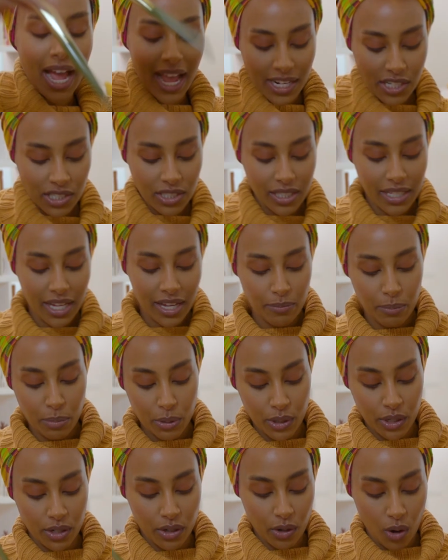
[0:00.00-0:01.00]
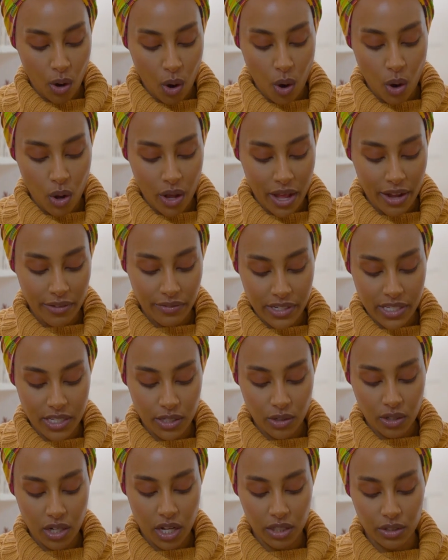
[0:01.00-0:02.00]
I actually have put every
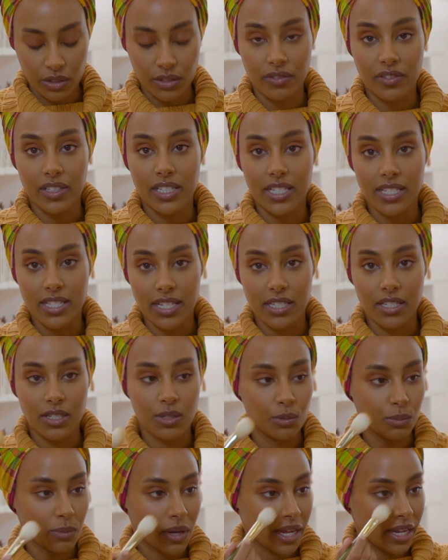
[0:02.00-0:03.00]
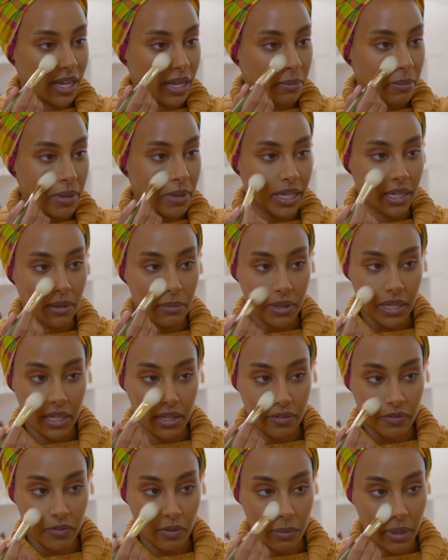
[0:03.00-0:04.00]
single color of this into my makeup
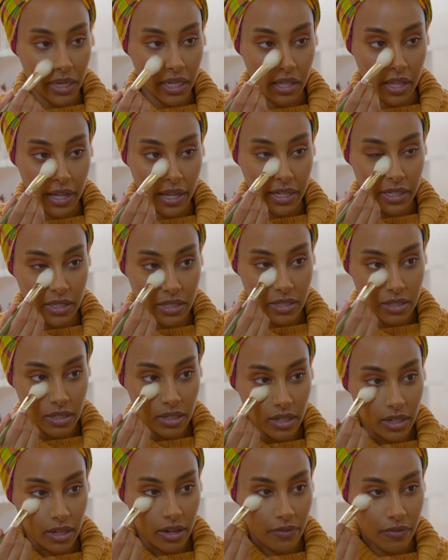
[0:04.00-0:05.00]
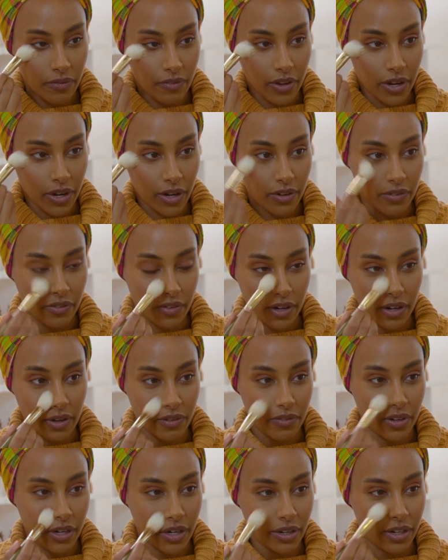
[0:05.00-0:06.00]
kit for my clients. I'm very, very,
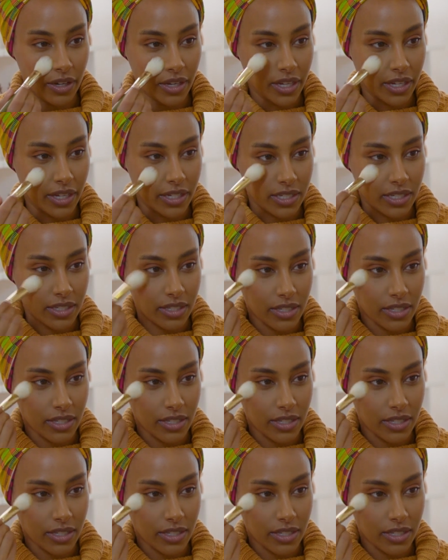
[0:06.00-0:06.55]
very into